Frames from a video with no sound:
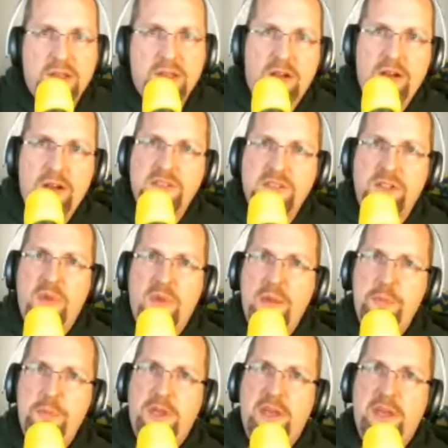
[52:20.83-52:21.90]
All right, so my
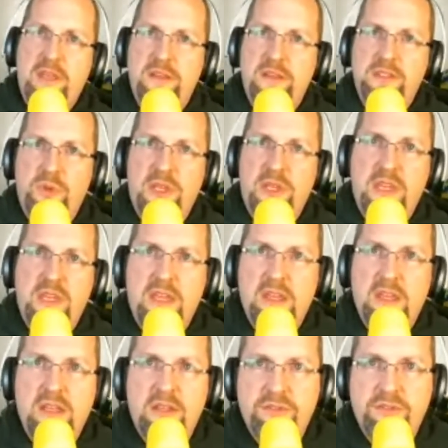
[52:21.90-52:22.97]
pick this week
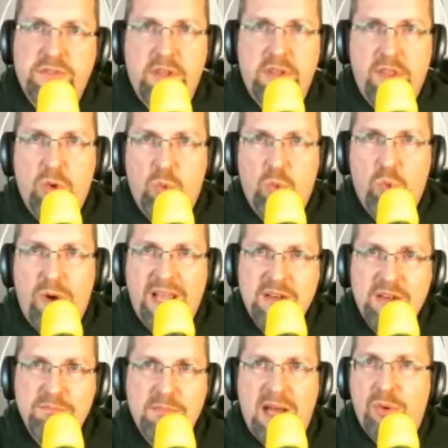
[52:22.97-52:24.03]
is the White
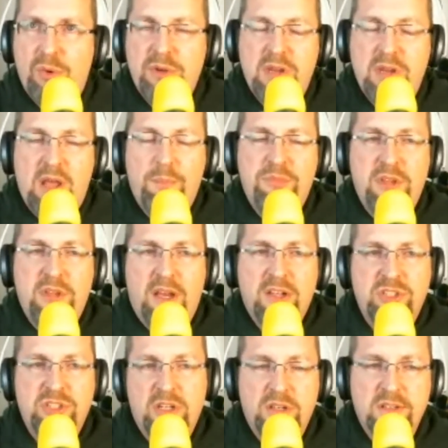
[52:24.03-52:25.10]
Mountain
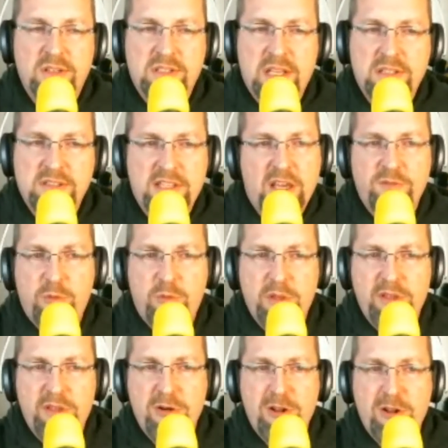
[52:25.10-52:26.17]
Abduction. Does that sound
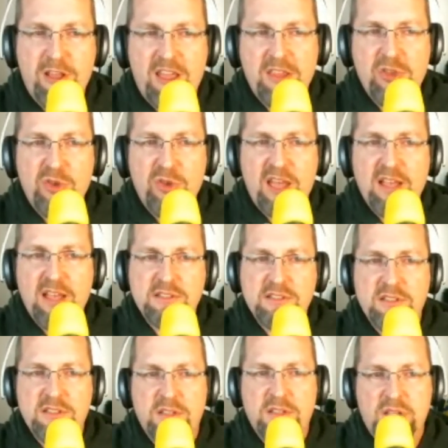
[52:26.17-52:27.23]
familiar to any of you guys?